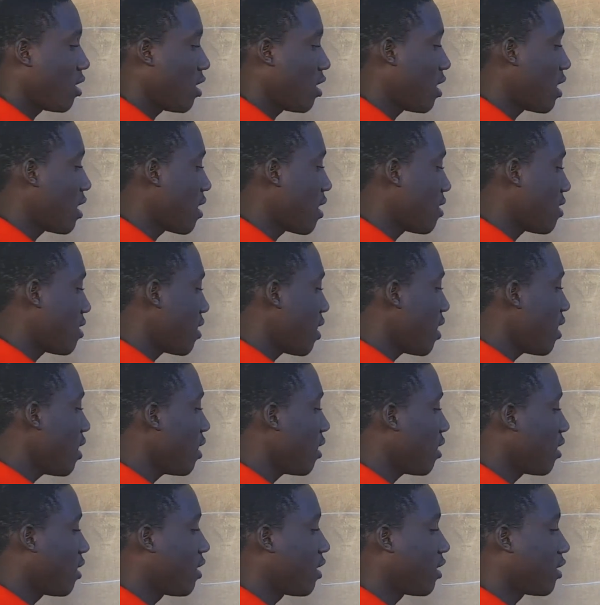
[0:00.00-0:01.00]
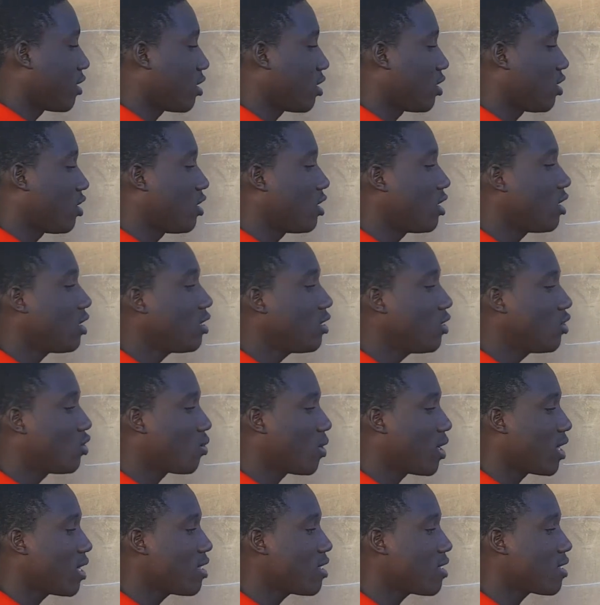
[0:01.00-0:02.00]
And I say the
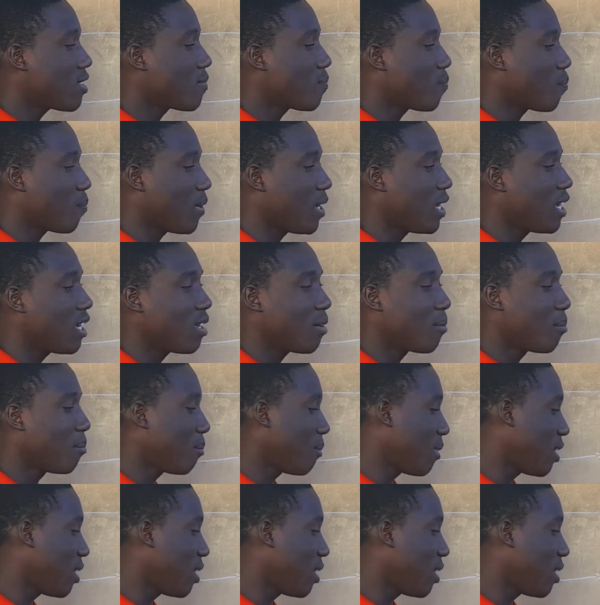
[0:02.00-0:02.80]
children speak